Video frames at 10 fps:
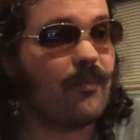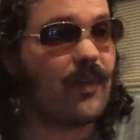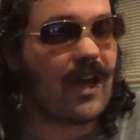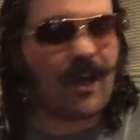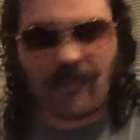
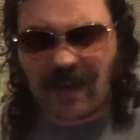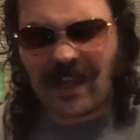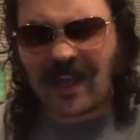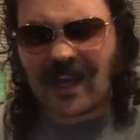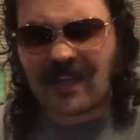um,
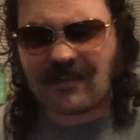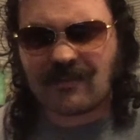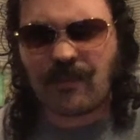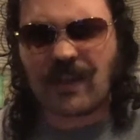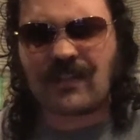uh,
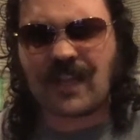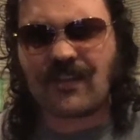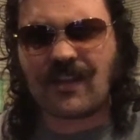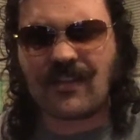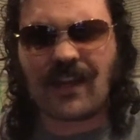but Death
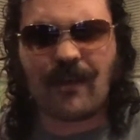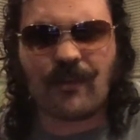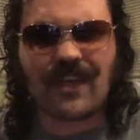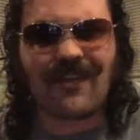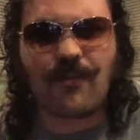Sentence uh,
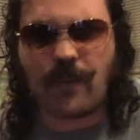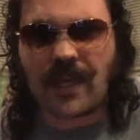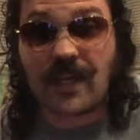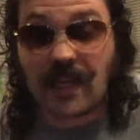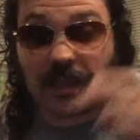with Kevin
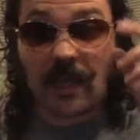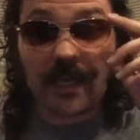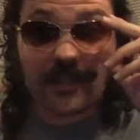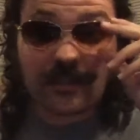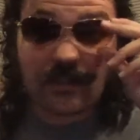Bacon I
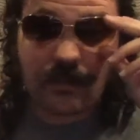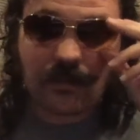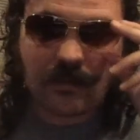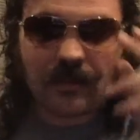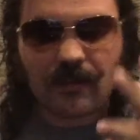liked.
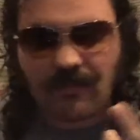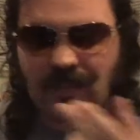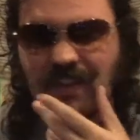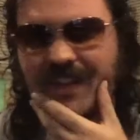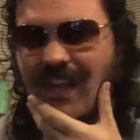
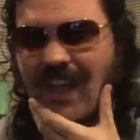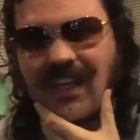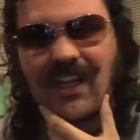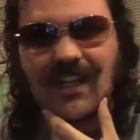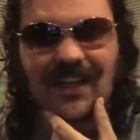Just not
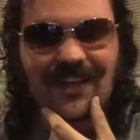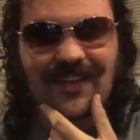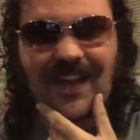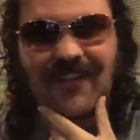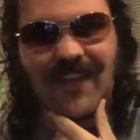that's
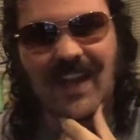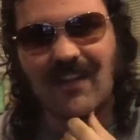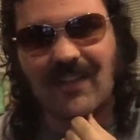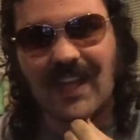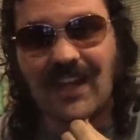not a fan
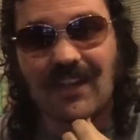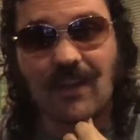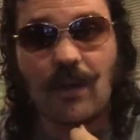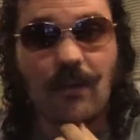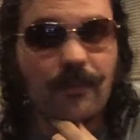of the ending
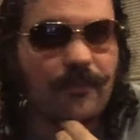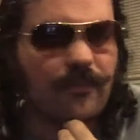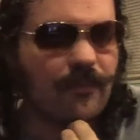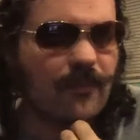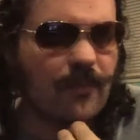though,
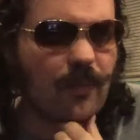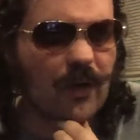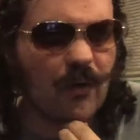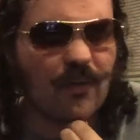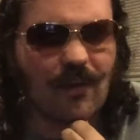but
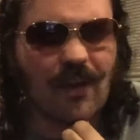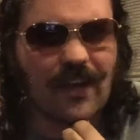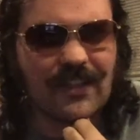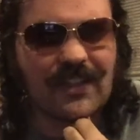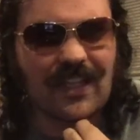overall
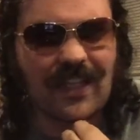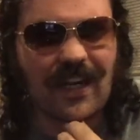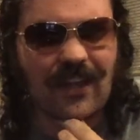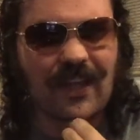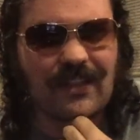I did
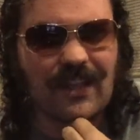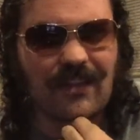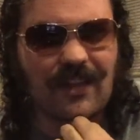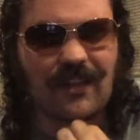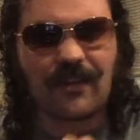kind of like Death
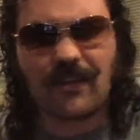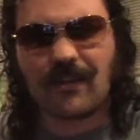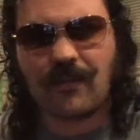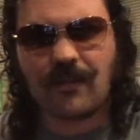Sentence.